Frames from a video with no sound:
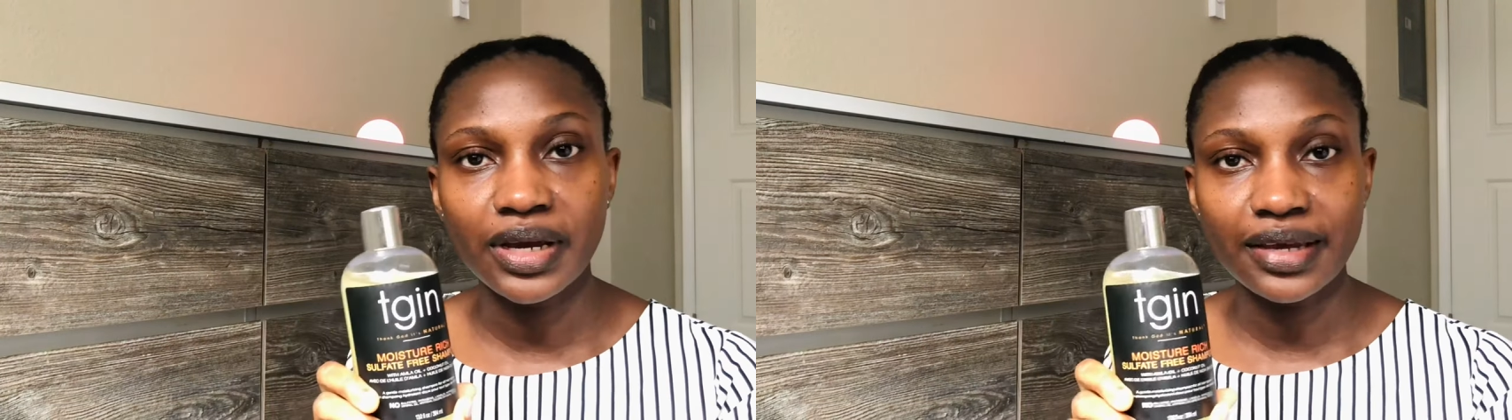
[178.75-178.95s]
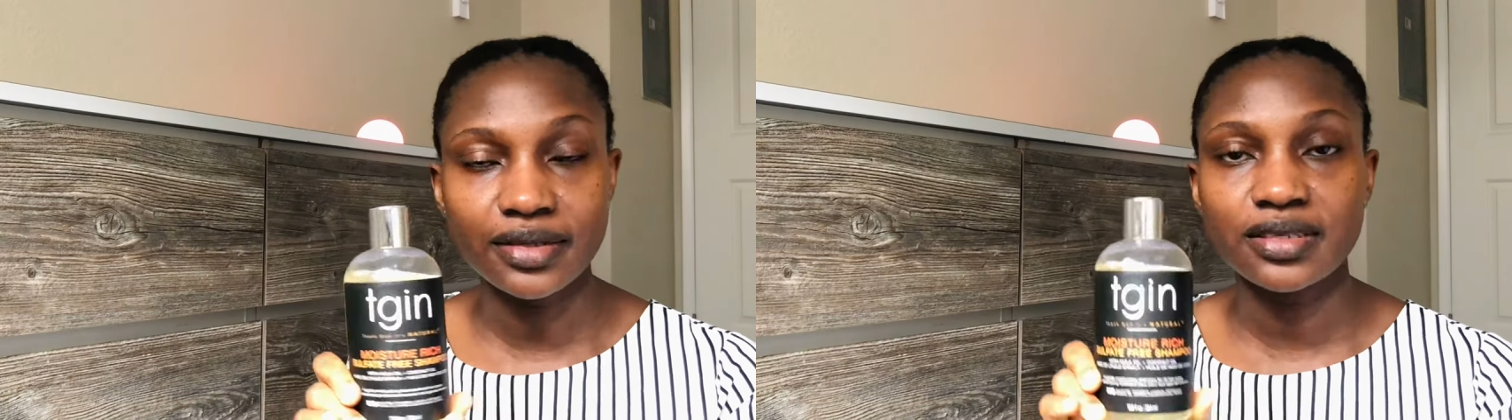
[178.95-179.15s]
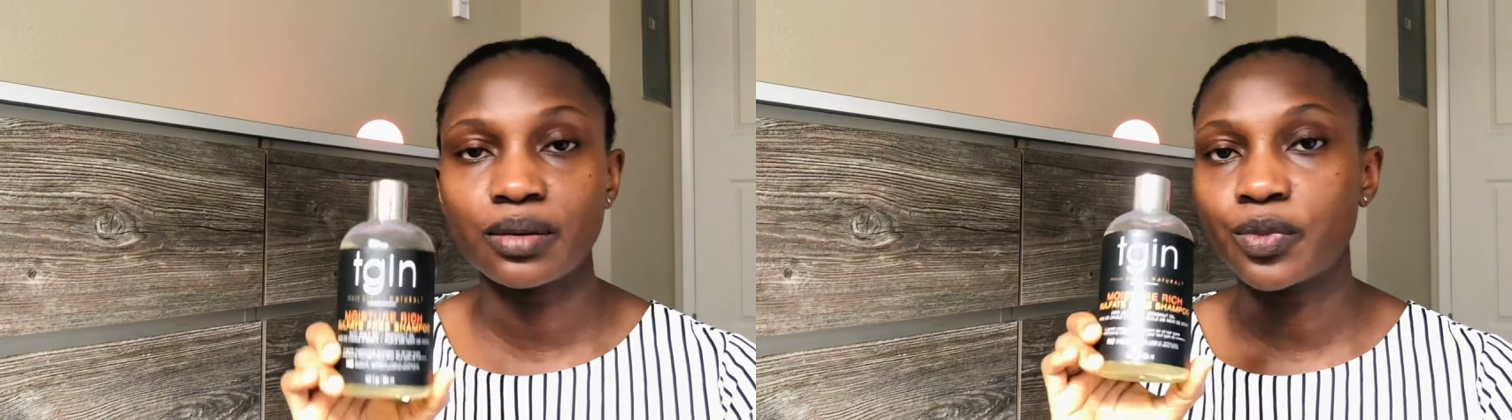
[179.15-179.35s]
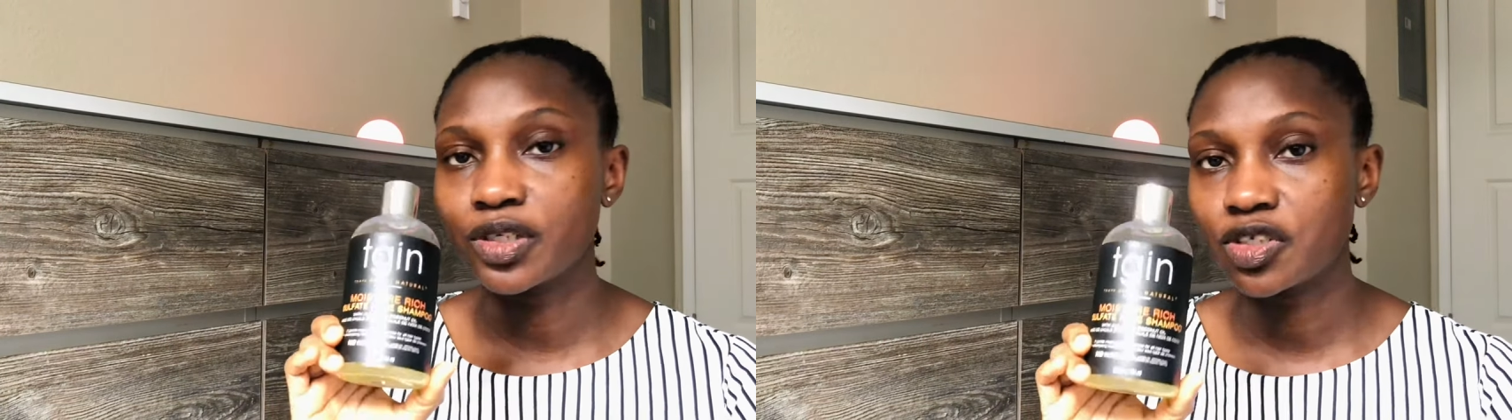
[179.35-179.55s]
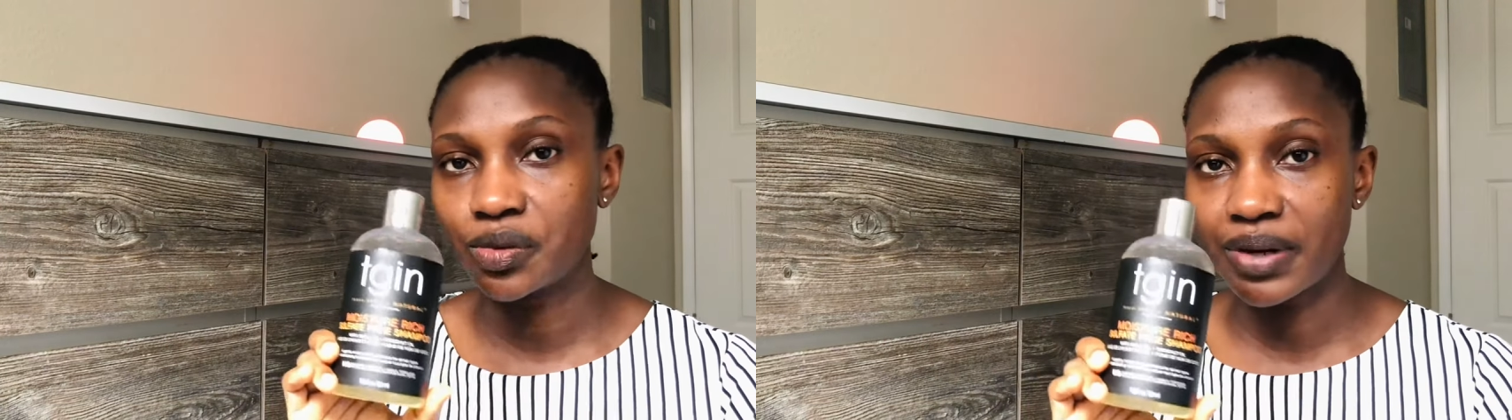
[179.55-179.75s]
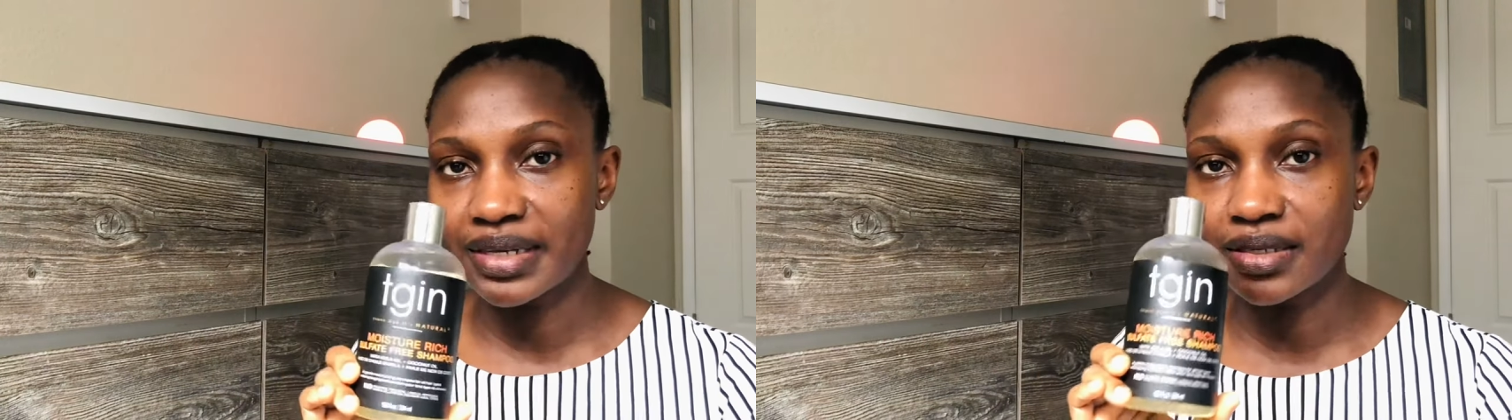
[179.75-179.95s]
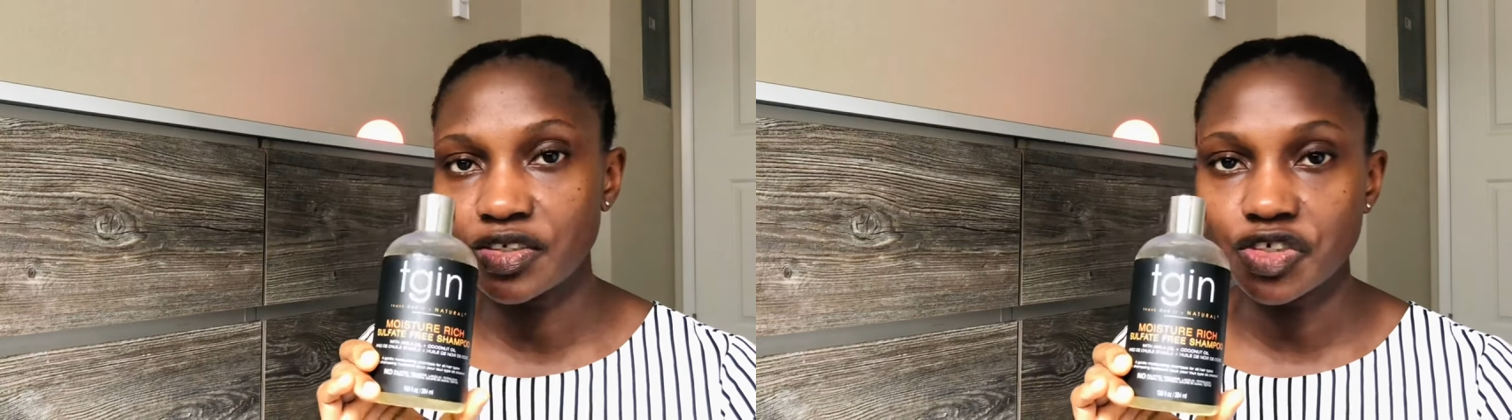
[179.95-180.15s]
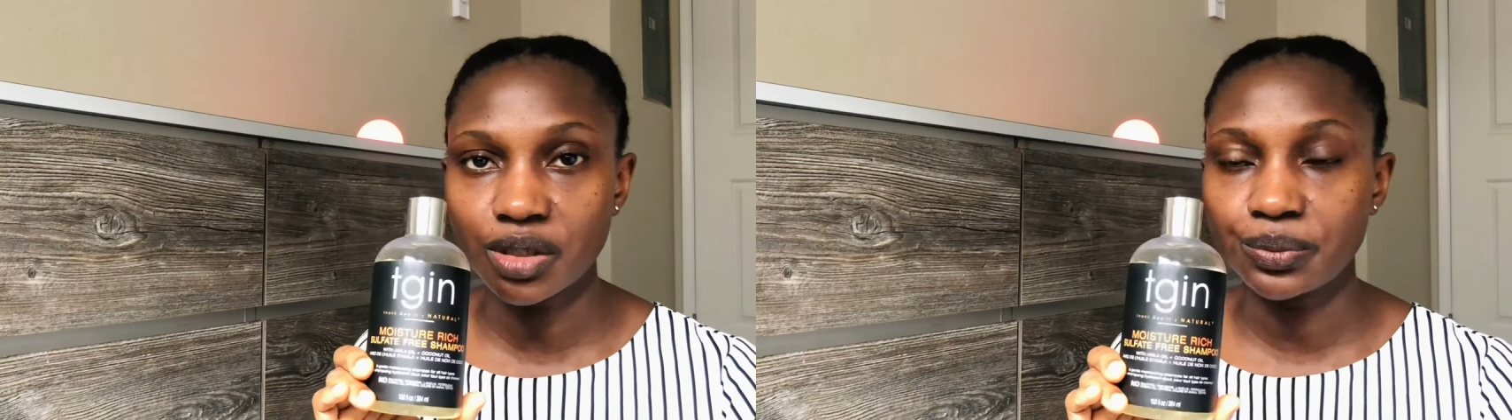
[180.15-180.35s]
is a moisturizing
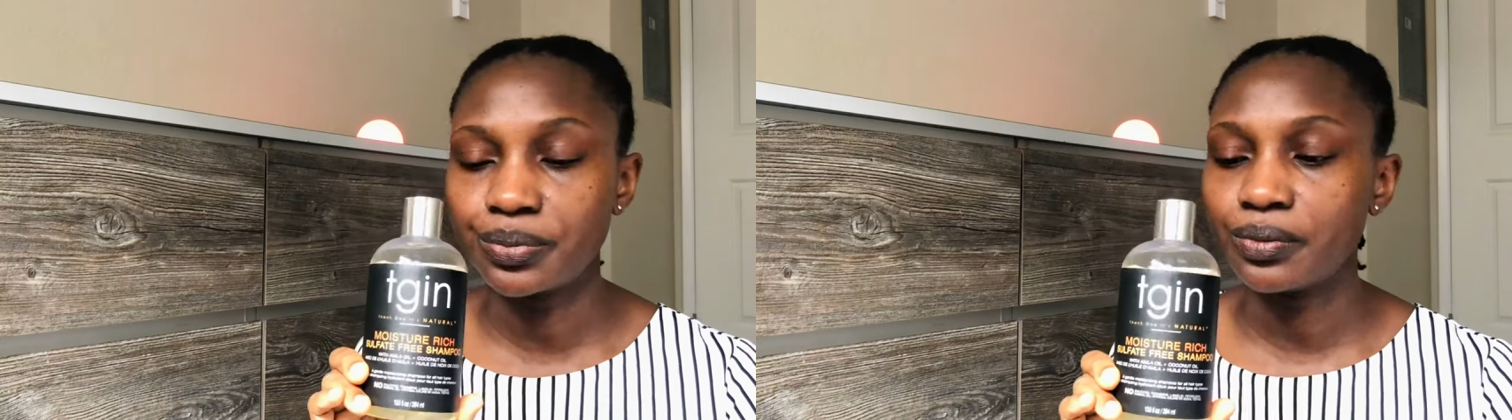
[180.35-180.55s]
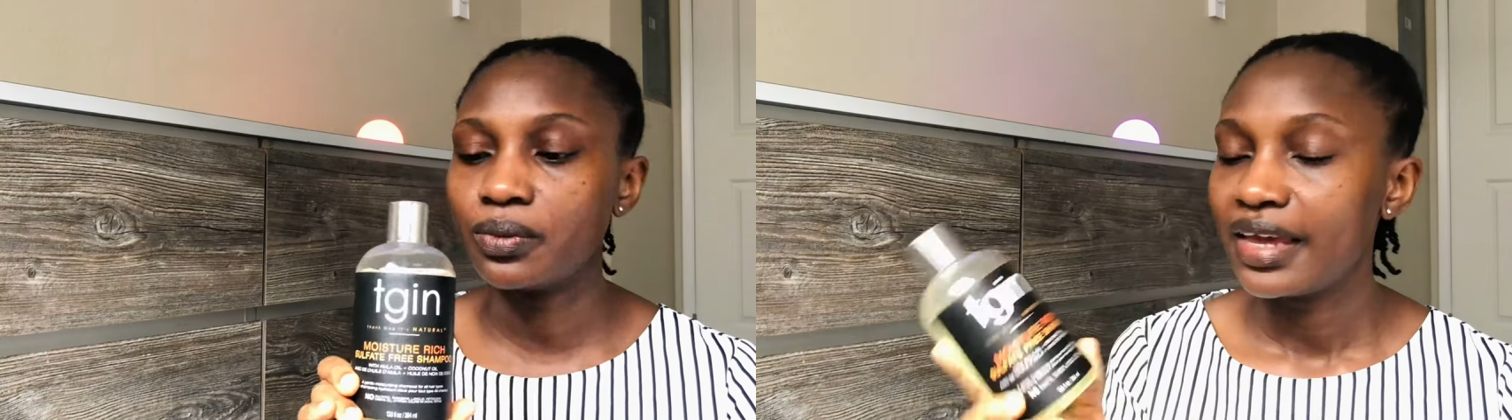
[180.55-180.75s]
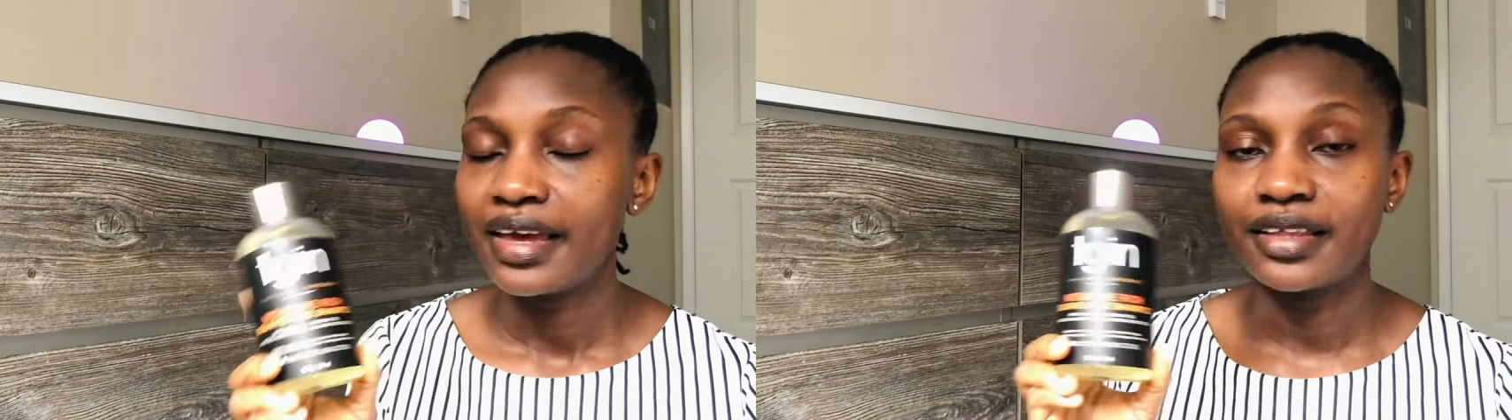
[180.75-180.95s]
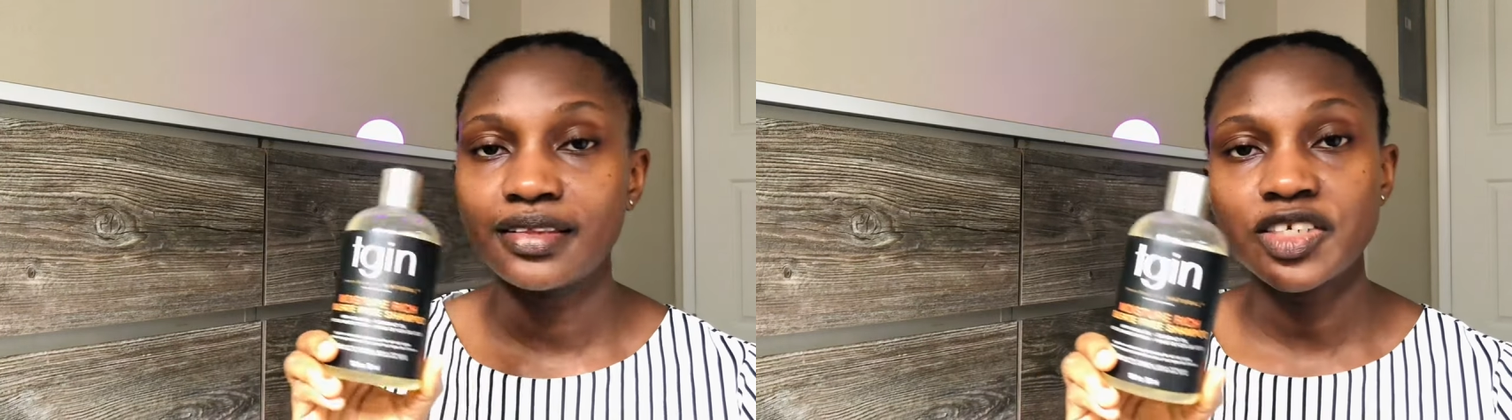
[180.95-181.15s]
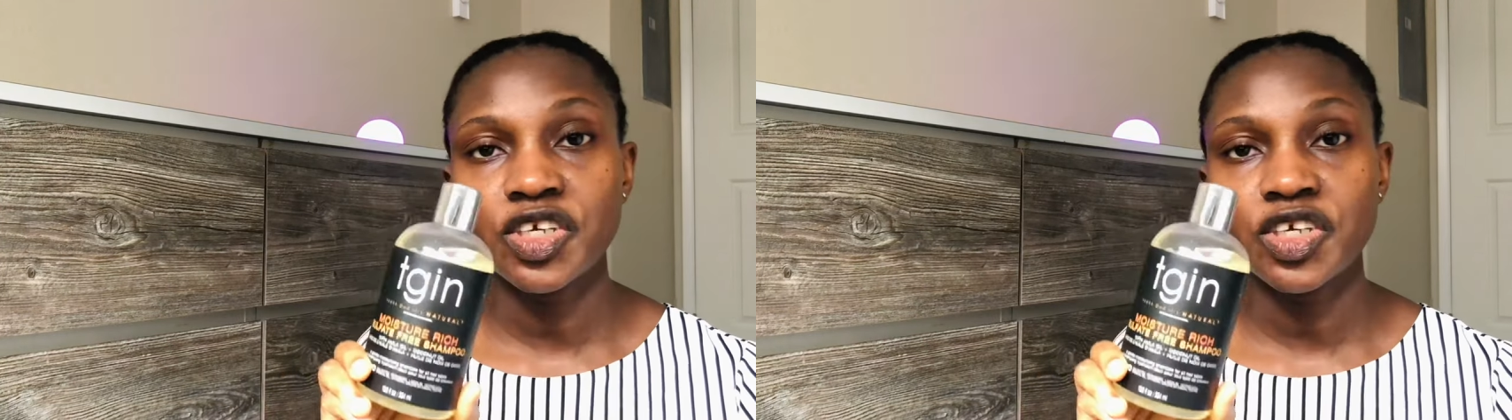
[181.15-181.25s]
shampoo, and this